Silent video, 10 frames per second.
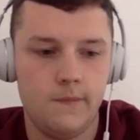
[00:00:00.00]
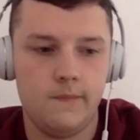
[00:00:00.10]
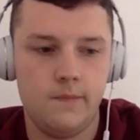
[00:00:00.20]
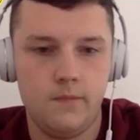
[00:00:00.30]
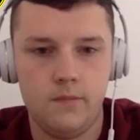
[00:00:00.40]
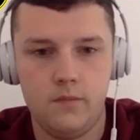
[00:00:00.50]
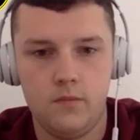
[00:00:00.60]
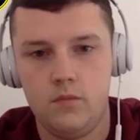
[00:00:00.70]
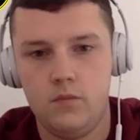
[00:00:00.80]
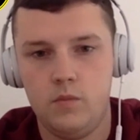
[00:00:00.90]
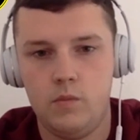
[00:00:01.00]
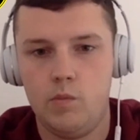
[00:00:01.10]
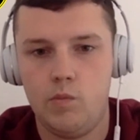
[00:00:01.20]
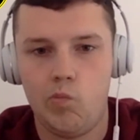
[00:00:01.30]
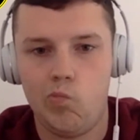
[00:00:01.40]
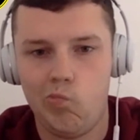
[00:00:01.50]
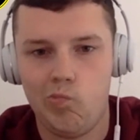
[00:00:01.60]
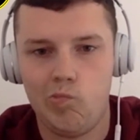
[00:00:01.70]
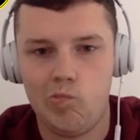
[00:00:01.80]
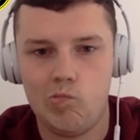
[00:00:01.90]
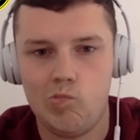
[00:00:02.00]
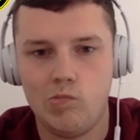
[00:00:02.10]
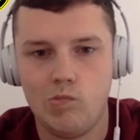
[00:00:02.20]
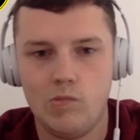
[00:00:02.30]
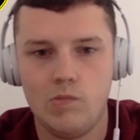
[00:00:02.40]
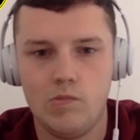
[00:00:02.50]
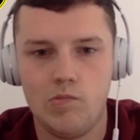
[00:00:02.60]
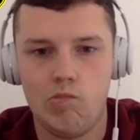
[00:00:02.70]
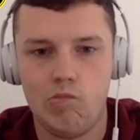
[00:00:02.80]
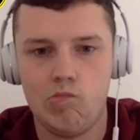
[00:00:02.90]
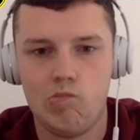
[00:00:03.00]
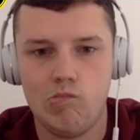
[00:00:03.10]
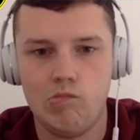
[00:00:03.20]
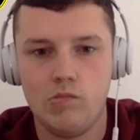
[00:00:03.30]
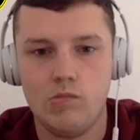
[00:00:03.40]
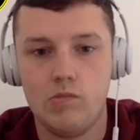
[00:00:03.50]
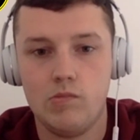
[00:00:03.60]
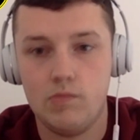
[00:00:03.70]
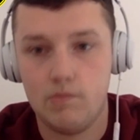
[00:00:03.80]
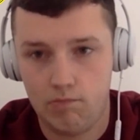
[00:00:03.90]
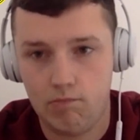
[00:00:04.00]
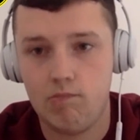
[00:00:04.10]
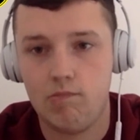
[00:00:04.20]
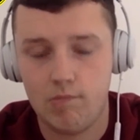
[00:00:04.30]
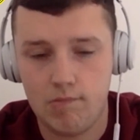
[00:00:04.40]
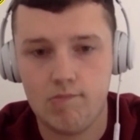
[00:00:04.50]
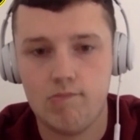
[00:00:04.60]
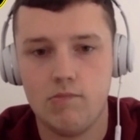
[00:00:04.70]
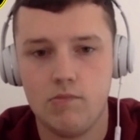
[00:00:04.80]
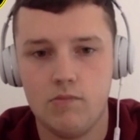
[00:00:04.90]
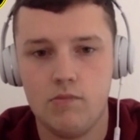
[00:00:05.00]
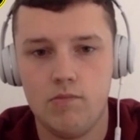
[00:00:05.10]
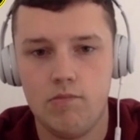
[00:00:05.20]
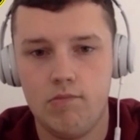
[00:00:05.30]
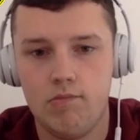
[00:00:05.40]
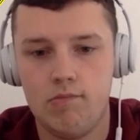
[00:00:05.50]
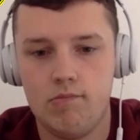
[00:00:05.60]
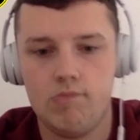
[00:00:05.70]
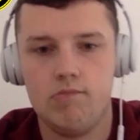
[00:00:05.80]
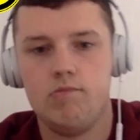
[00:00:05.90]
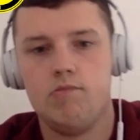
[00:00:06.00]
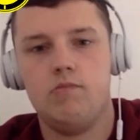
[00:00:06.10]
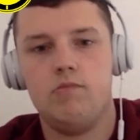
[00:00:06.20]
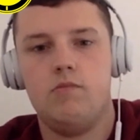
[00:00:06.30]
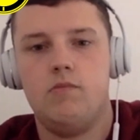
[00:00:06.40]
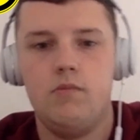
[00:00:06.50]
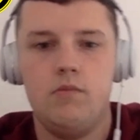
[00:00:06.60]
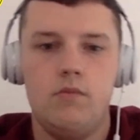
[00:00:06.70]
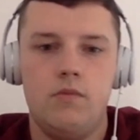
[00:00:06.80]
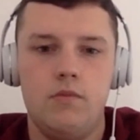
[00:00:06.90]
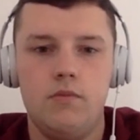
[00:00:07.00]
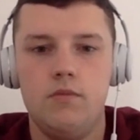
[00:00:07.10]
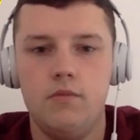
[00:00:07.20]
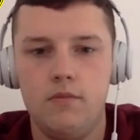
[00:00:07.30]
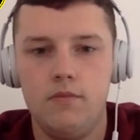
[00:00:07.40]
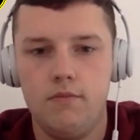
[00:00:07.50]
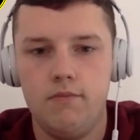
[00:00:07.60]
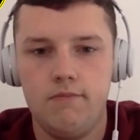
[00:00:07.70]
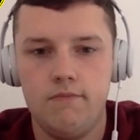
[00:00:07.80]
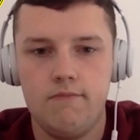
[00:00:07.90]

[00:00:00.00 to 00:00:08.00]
(not speaking)